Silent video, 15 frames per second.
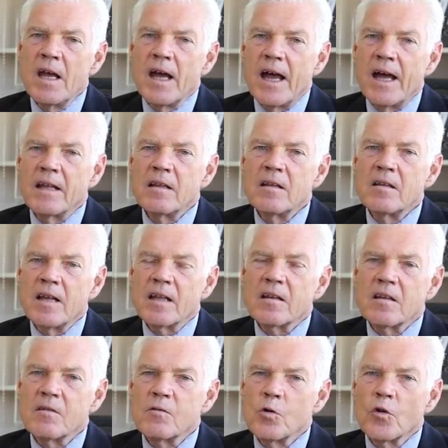and
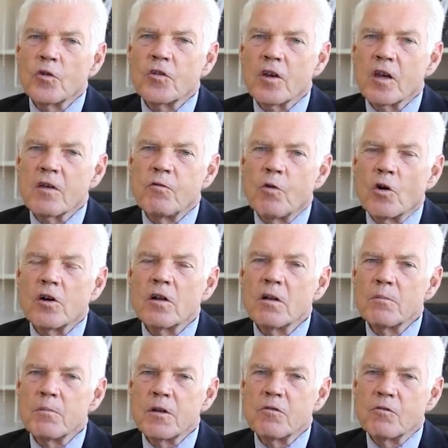that there was a
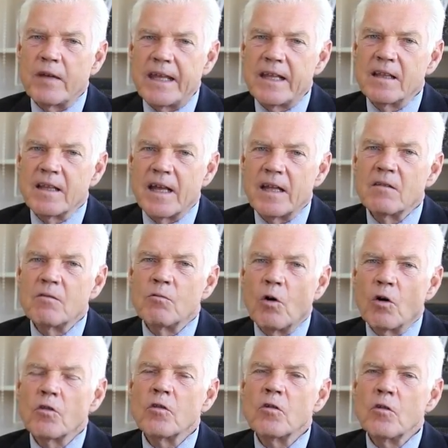quarrel between then
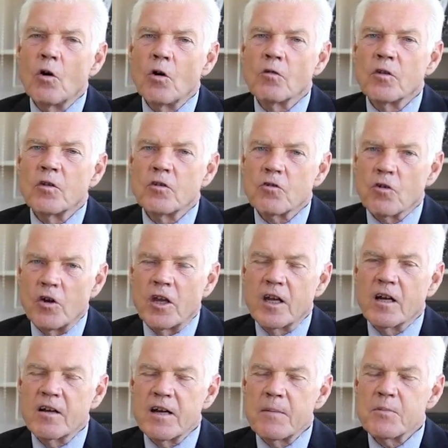one of the
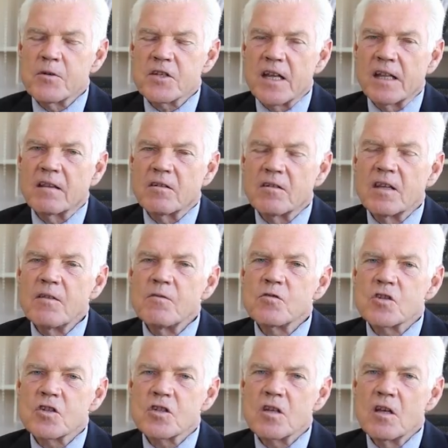Troika
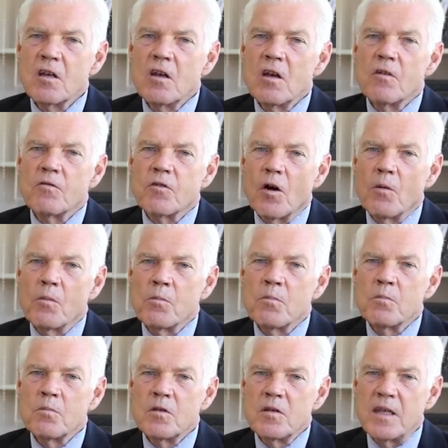representatives
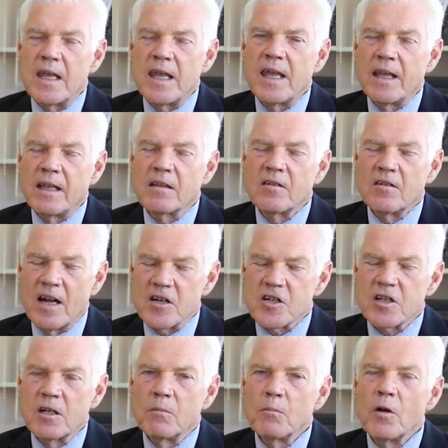from the
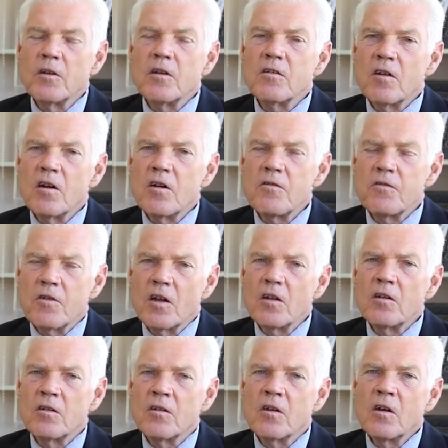International Monetary
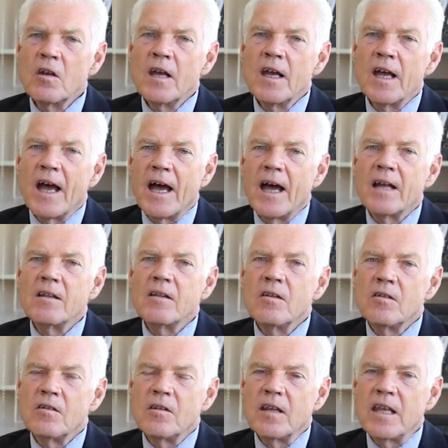Fund
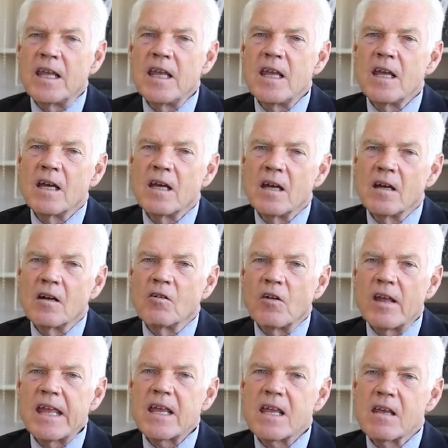and the
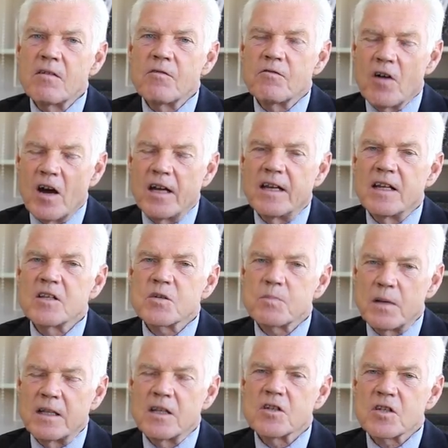Greek
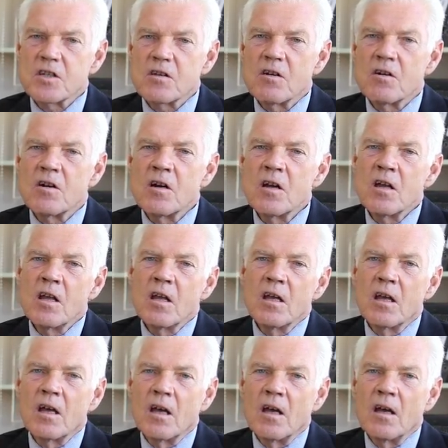finance minister
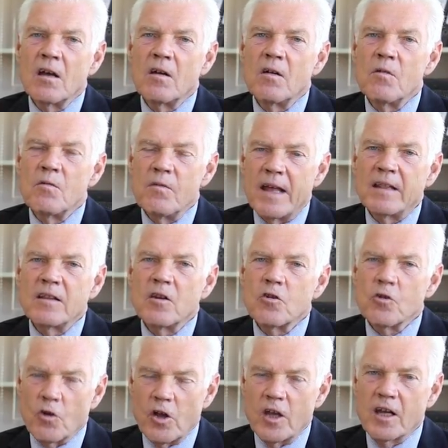when the
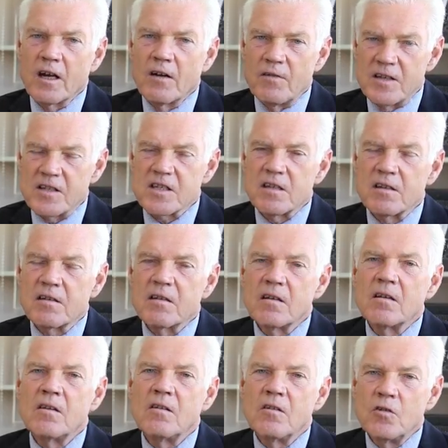Troika
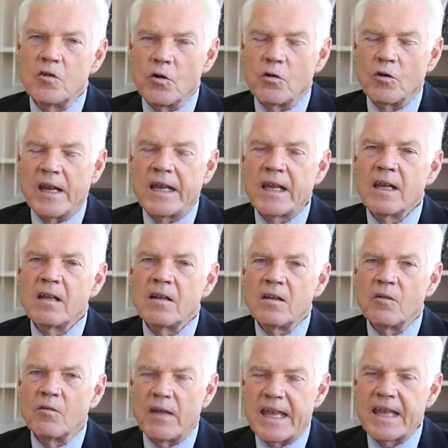visited during
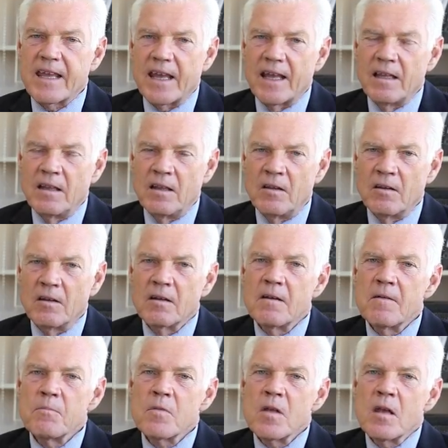the weekend.
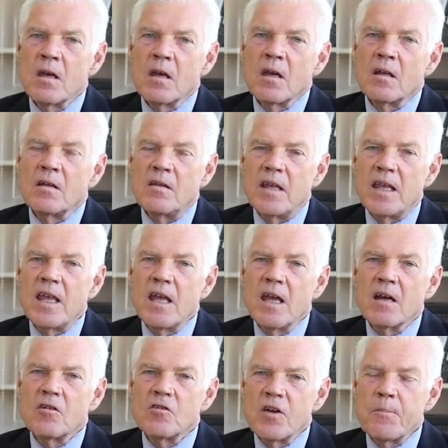
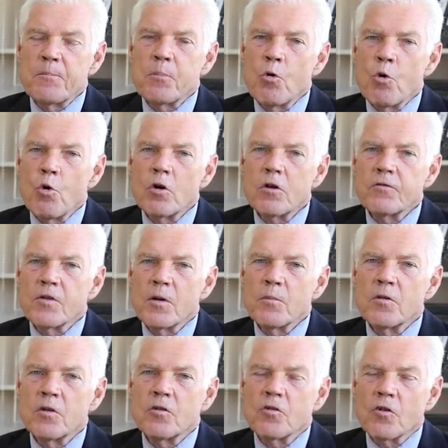The report
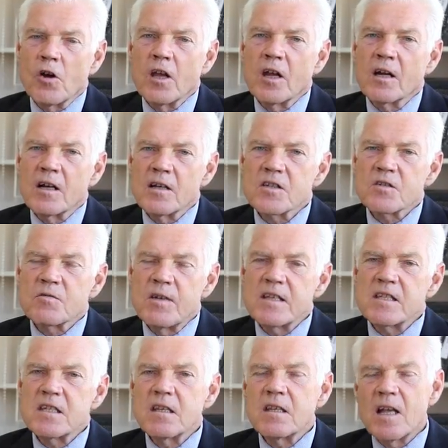from the Troika's
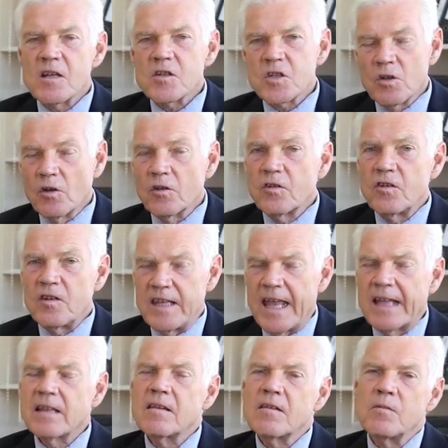visit has not
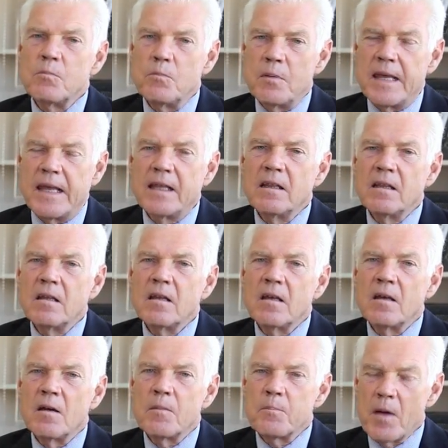yet been
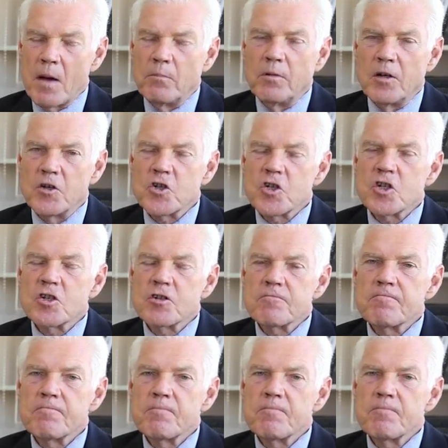published.